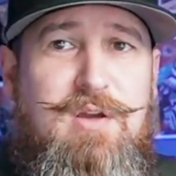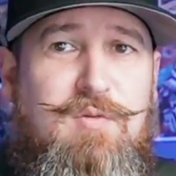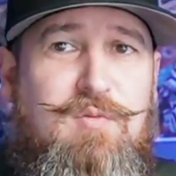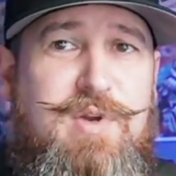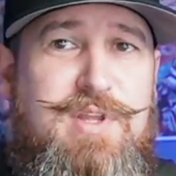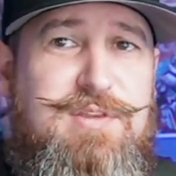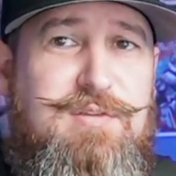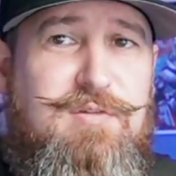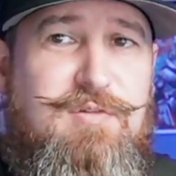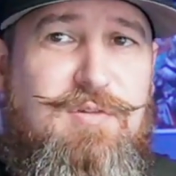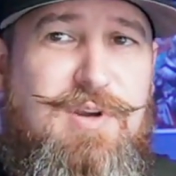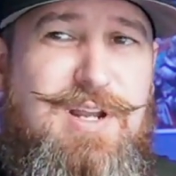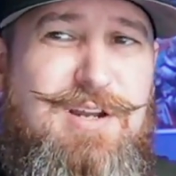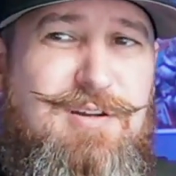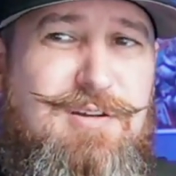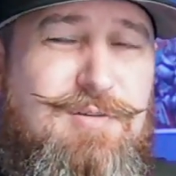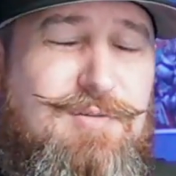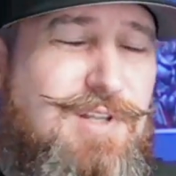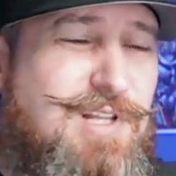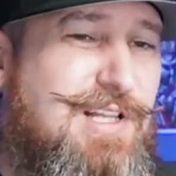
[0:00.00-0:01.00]
with
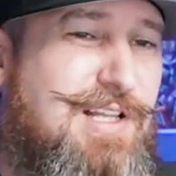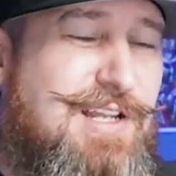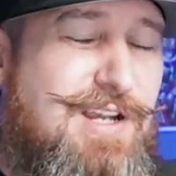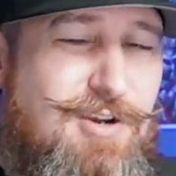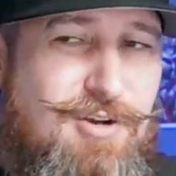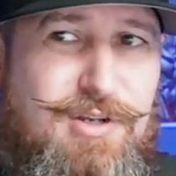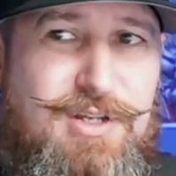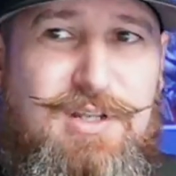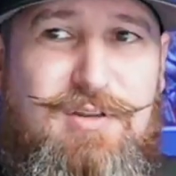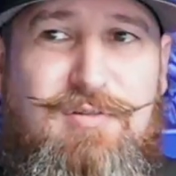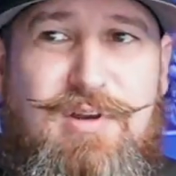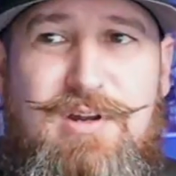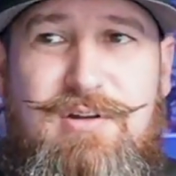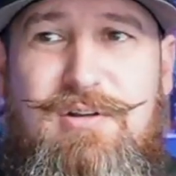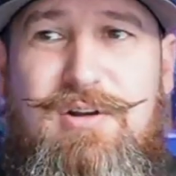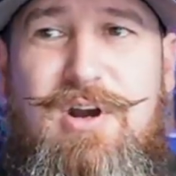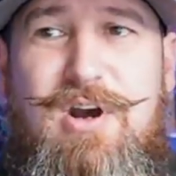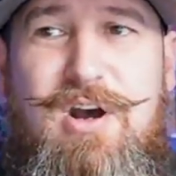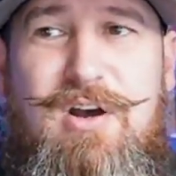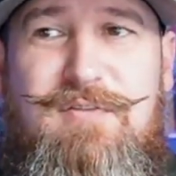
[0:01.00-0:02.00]
greater clarity,
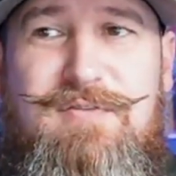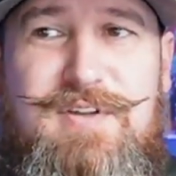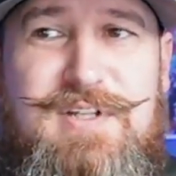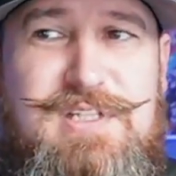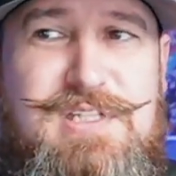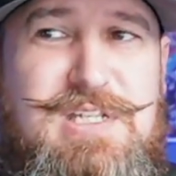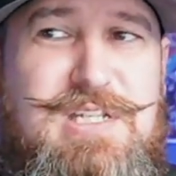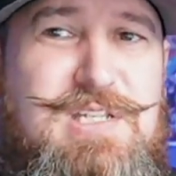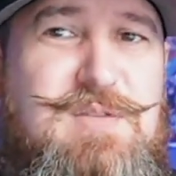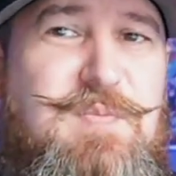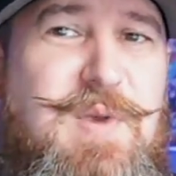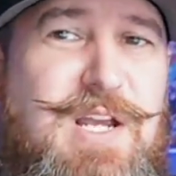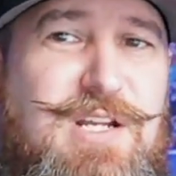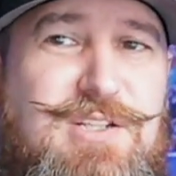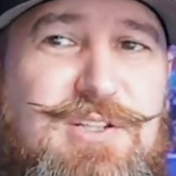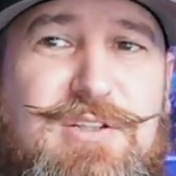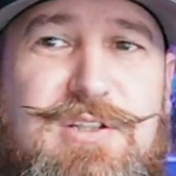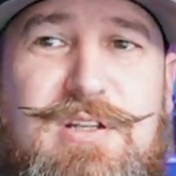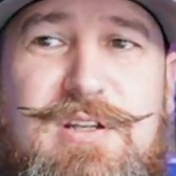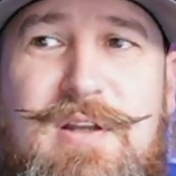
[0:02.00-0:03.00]
greater confidence,
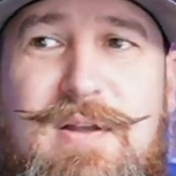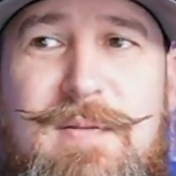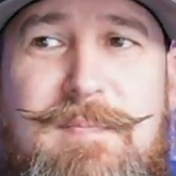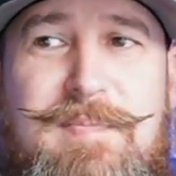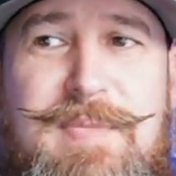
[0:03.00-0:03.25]
especially